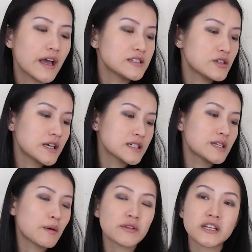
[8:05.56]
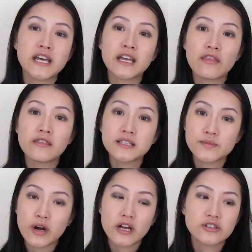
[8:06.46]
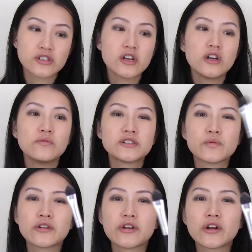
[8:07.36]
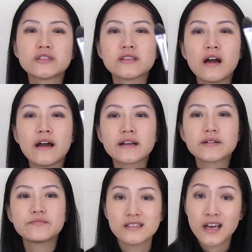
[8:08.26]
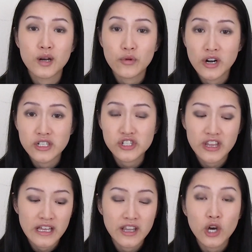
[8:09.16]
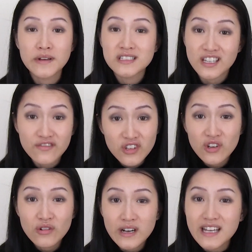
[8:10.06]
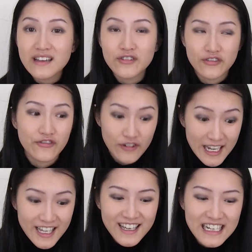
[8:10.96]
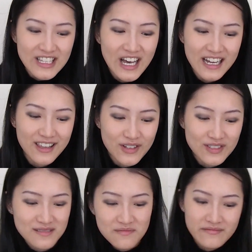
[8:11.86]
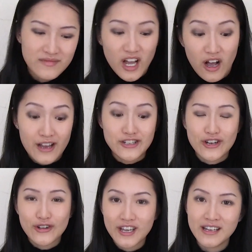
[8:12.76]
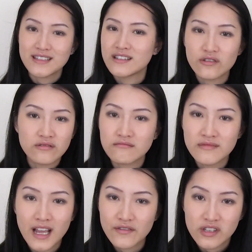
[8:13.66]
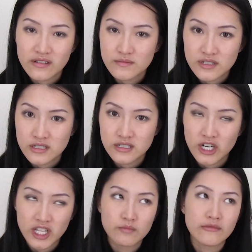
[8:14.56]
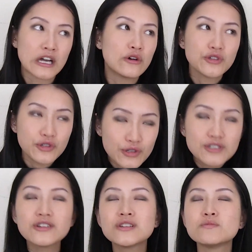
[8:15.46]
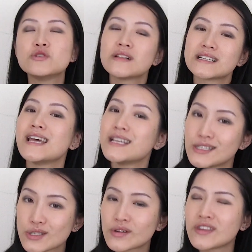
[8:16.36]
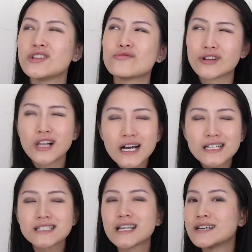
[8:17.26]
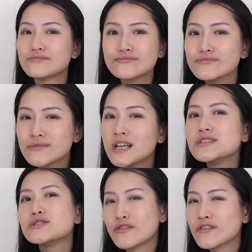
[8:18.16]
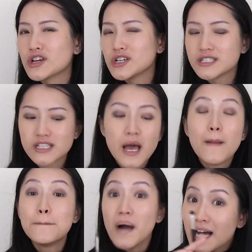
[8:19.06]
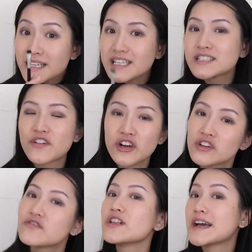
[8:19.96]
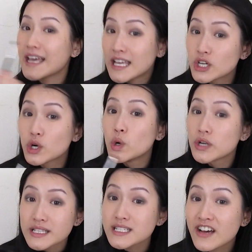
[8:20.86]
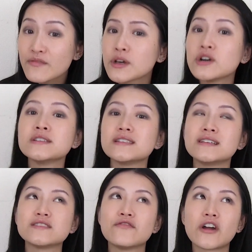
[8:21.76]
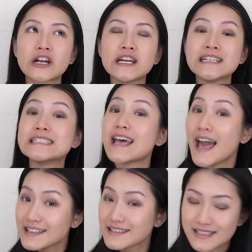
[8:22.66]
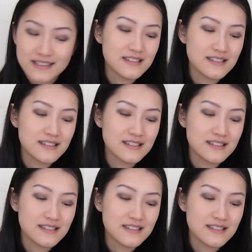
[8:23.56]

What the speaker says: Okay, so next up I'm going to take this brush, which is one of those like, this is the kind of brush that they always give you for free and like those eyeshadow kits and you never use them and just chuck them away. Or you used to use them when you're like 10 years old and then you realize that it's not very good. But it's very good for like inner corner stuff because it's very intense.